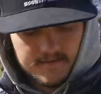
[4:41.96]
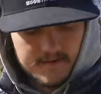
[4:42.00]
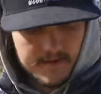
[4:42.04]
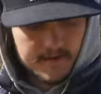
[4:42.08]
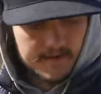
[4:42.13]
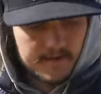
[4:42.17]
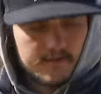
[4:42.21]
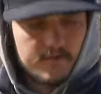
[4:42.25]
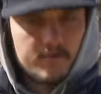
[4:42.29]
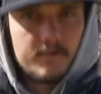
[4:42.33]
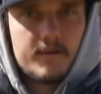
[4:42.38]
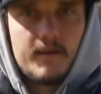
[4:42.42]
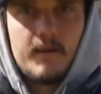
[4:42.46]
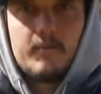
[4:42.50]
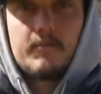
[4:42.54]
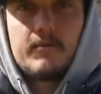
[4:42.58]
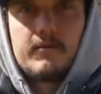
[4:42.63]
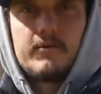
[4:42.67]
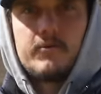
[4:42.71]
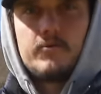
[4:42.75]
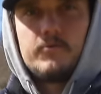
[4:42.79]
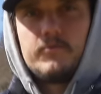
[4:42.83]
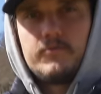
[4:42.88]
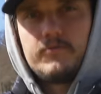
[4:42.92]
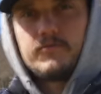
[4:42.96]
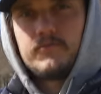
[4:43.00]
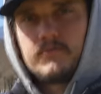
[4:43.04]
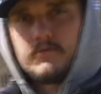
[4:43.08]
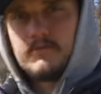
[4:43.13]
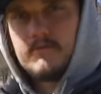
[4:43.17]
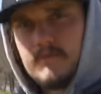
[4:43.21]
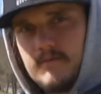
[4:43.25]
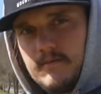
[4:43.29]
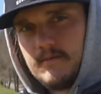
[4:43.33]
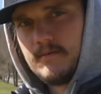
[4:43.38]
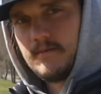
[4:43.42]
Thank you. I'm Goose.
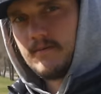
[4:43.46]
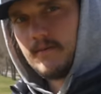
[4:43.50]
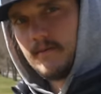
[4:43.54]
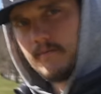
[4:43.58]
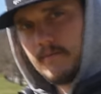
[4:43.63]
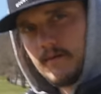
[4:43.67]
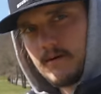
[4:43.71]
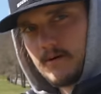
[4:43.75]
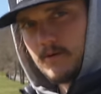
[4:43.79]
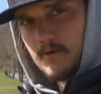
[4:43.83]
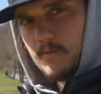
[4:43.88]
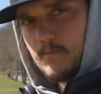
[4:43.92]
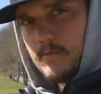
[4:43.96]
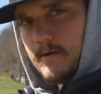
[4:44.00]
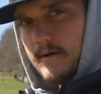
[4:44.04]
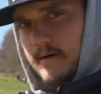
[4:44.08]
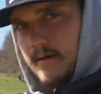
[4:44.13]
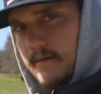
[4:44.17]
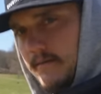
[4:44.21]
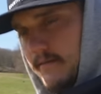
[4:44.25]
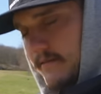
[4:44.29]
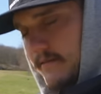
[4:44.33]
I'm the co-pilot.